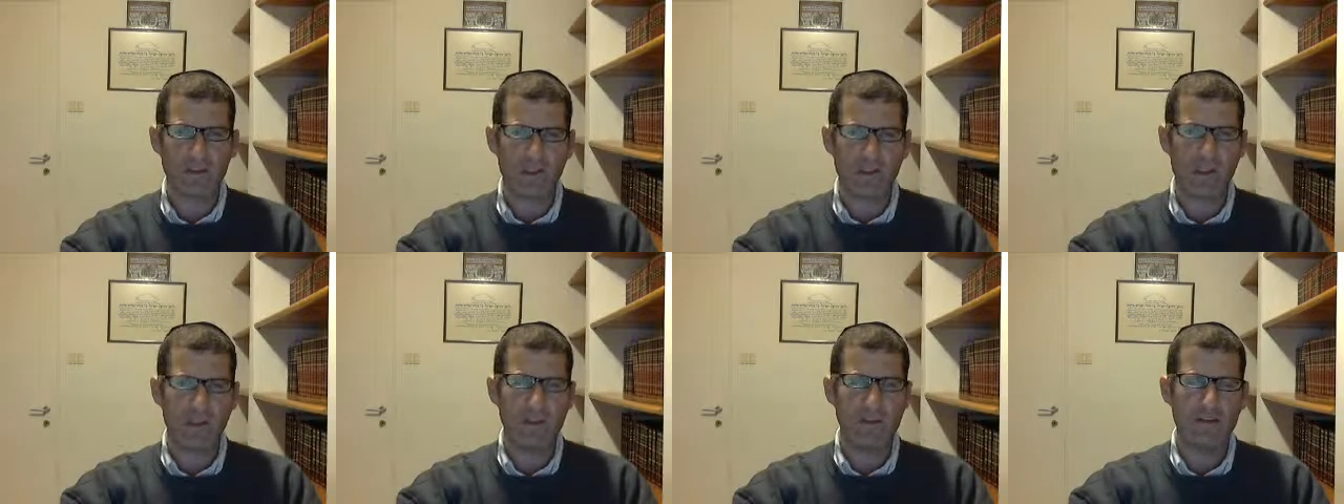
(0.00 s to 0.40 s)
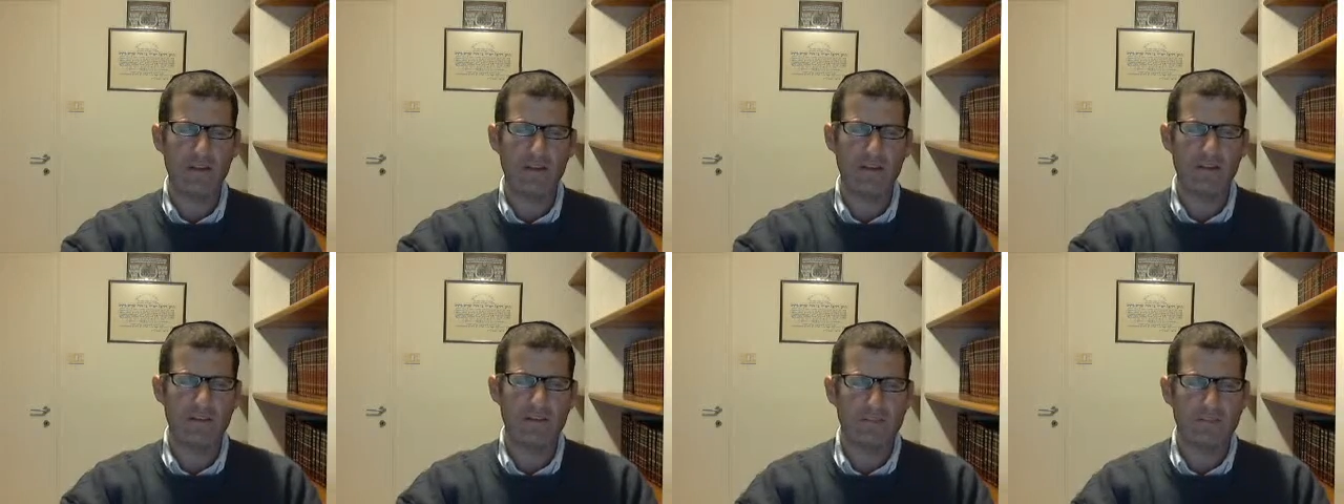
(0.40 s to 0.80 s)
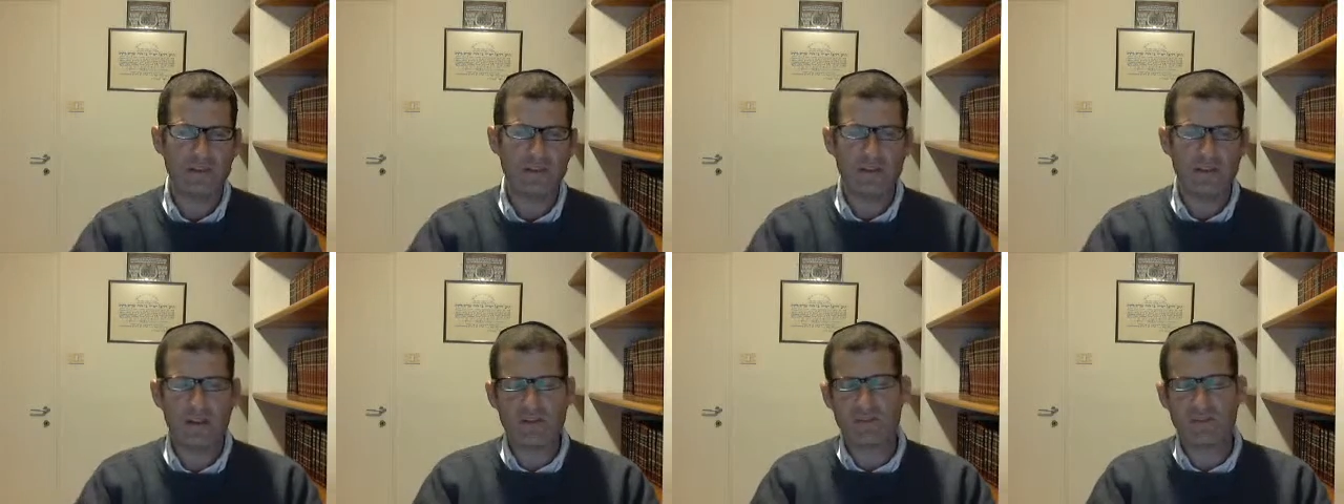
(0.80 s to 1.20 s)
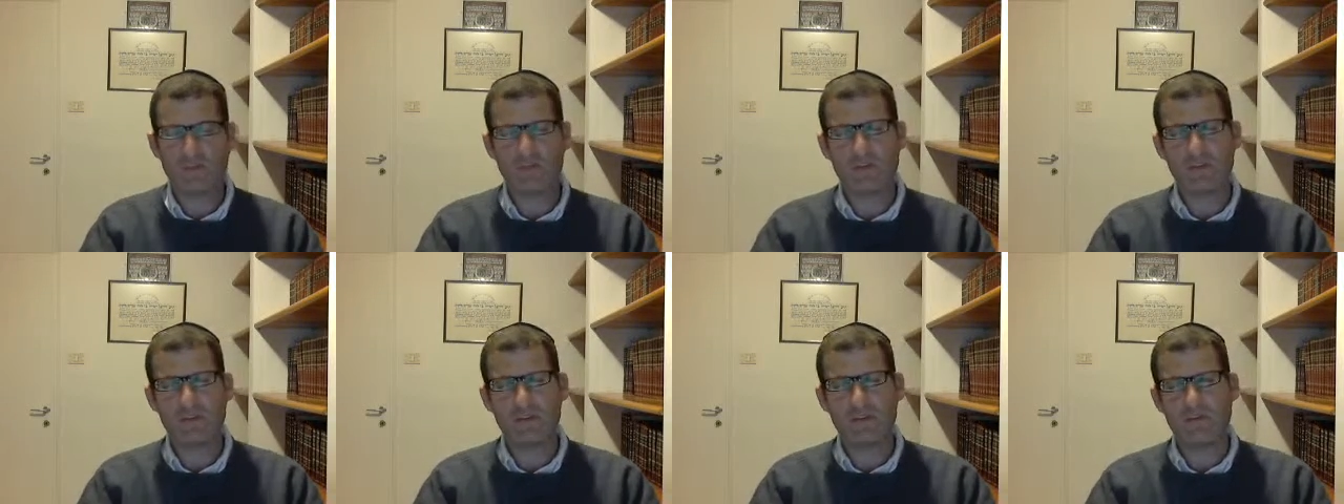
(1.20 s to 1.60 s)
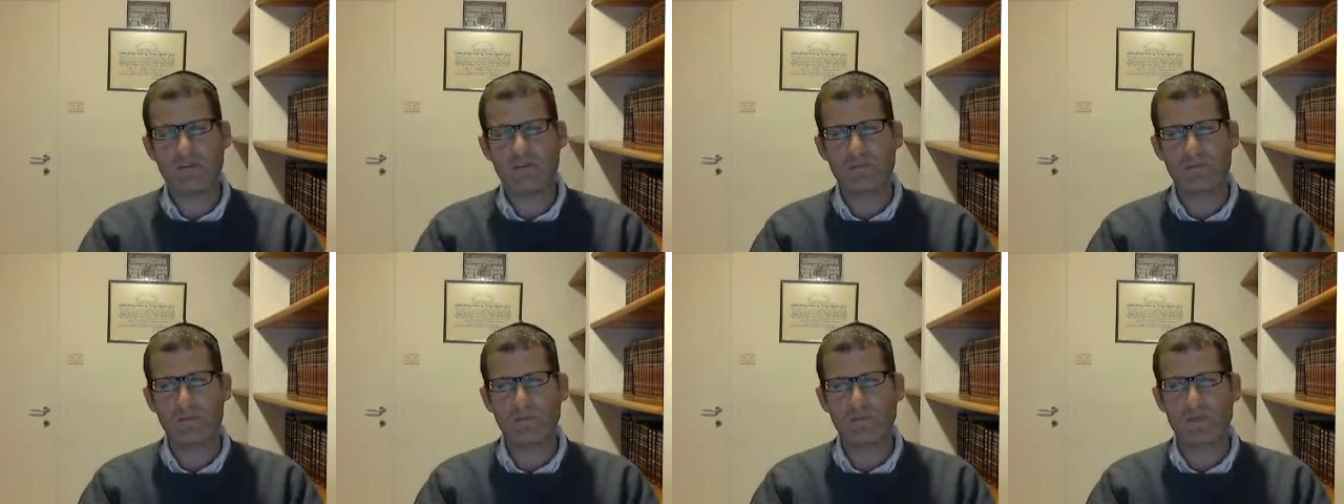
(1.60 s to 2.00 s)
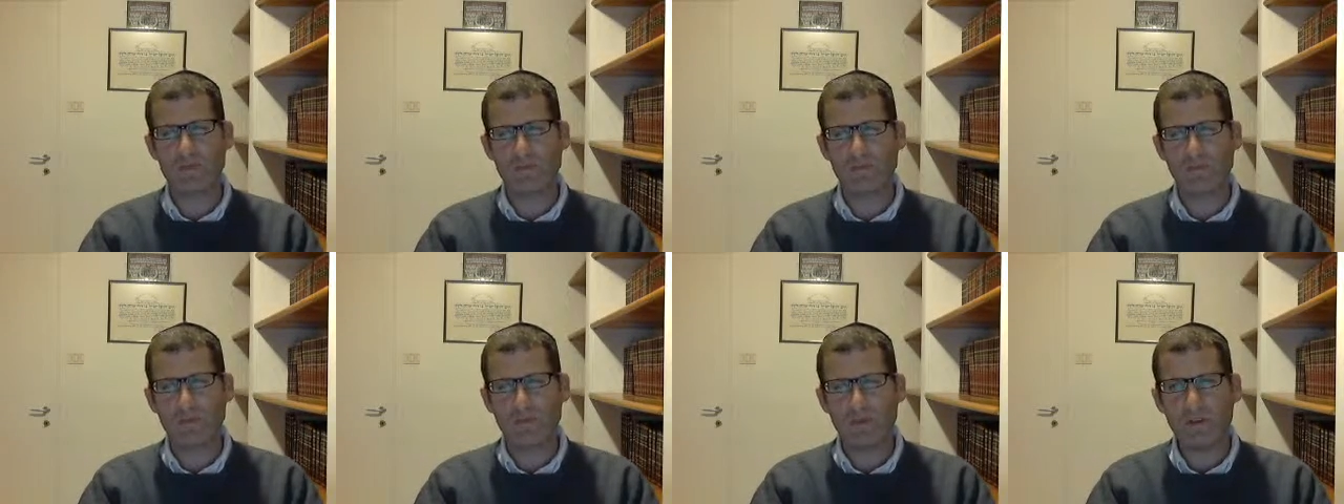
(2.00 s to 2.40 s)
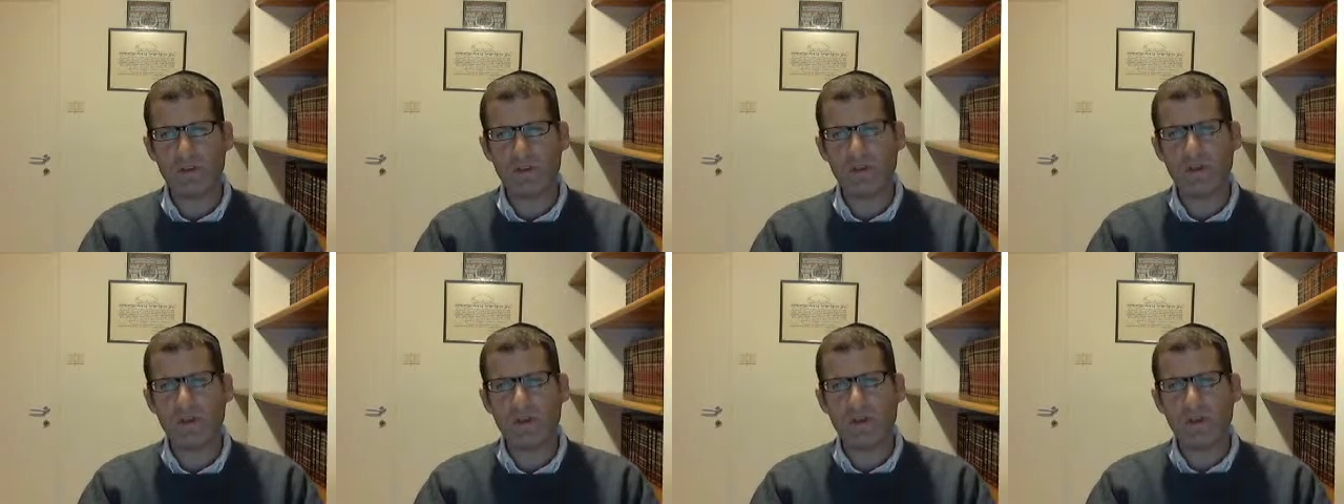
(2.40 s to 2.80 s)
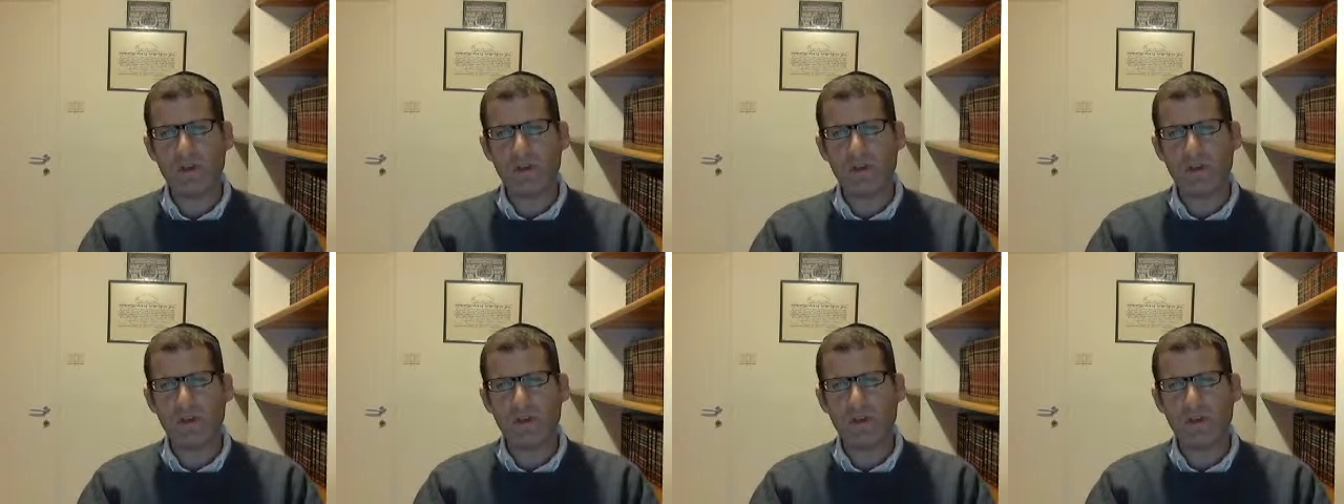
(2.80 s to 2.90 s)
A, she's not Jewish at this point, and B,